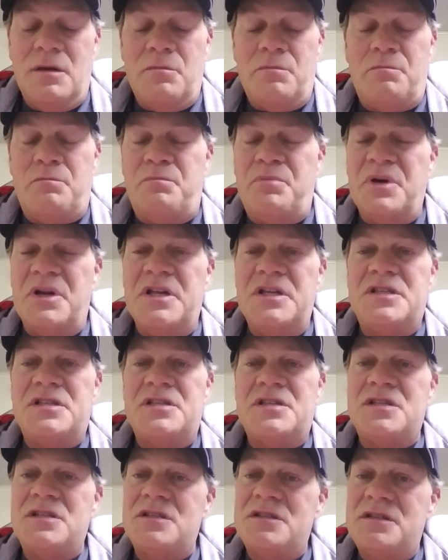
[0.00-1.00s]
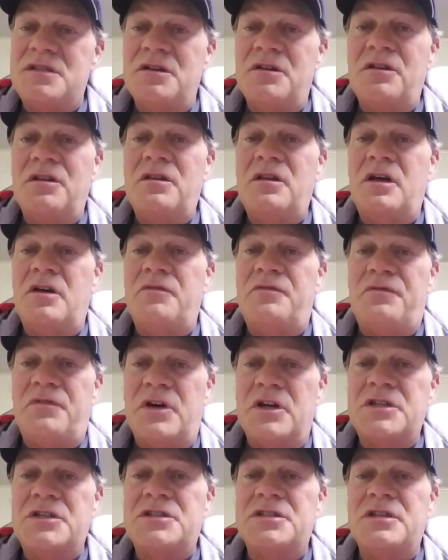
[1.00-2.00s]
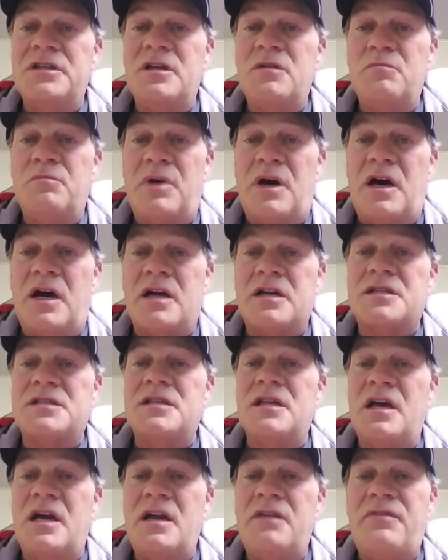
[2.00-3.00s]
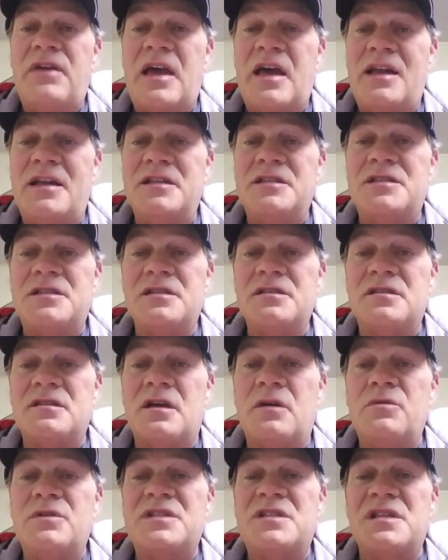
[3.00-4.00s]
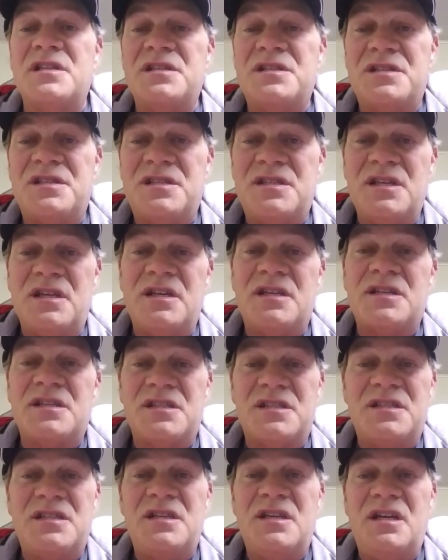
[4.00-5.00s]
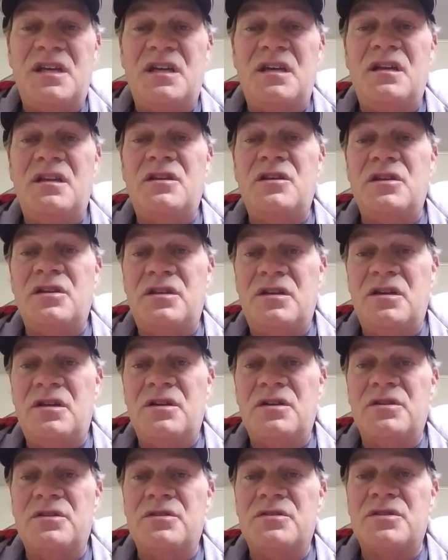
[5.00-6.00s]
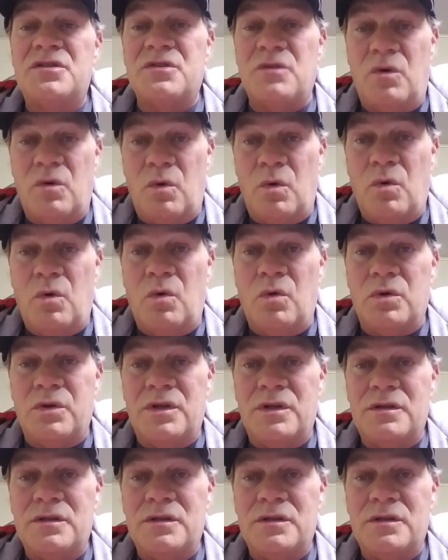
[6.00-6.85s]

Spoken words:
But it's still a functioning box, and I've had it since I was 16 years old.